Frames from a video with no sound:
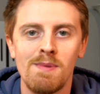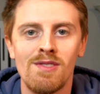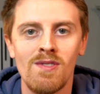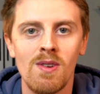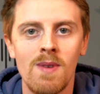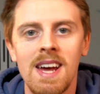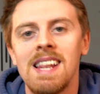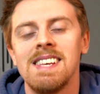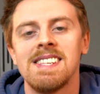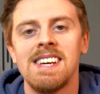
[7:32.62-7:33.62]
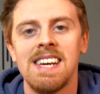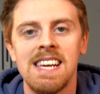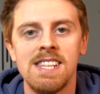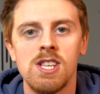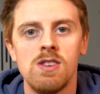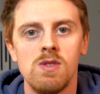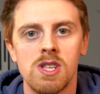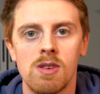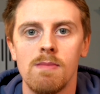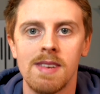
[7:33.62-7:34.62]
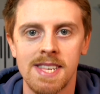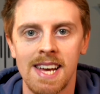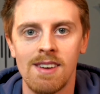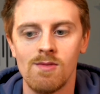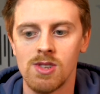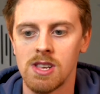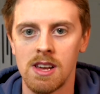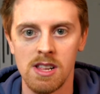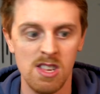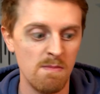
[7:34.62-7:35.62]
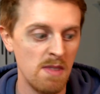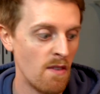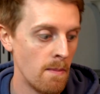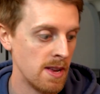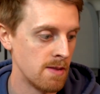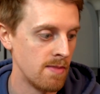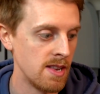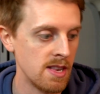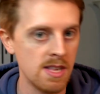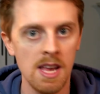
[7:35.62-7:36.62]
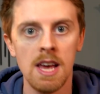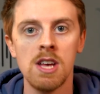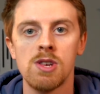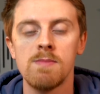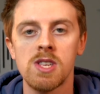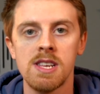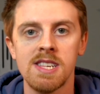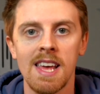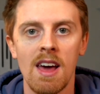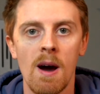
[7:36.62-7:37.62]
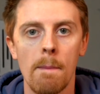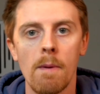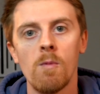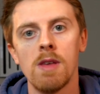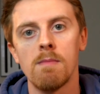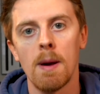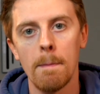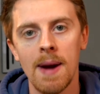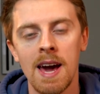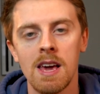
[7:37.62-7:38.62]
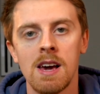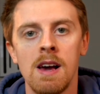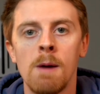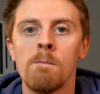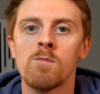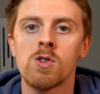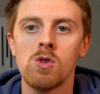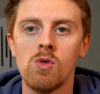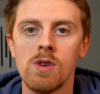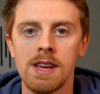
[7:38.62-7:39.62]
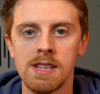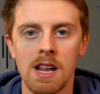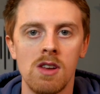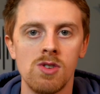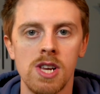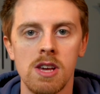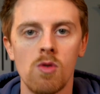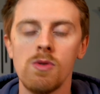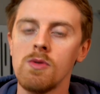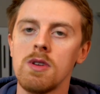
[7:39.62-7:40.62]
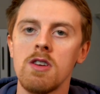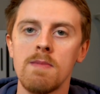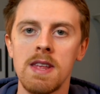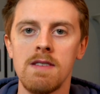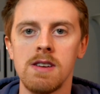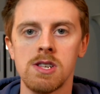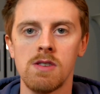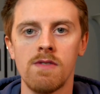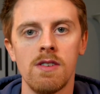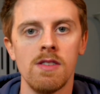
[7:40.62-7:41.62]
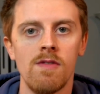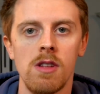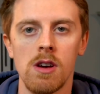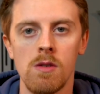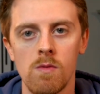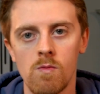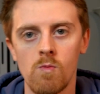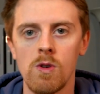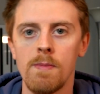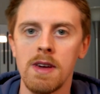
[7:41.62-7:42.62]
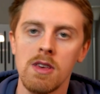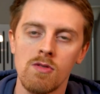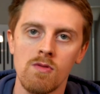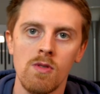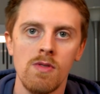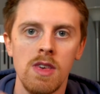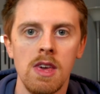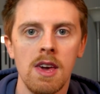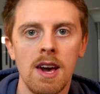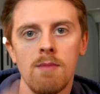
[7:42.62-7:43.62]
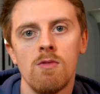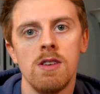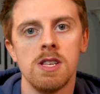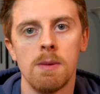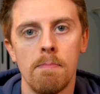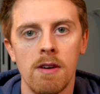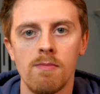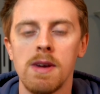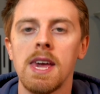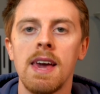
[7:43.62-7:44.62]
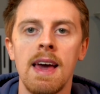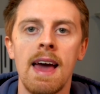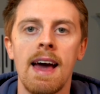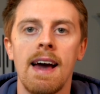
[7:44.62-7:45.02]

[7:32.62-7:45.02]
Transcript: Now that's been thrown away, let's get into some sounds and some different bits and pieces. So I'm just going to set it up with my Mac, record into Logic. All the audio you've been hearing so far in this video will be through the camera that's above me,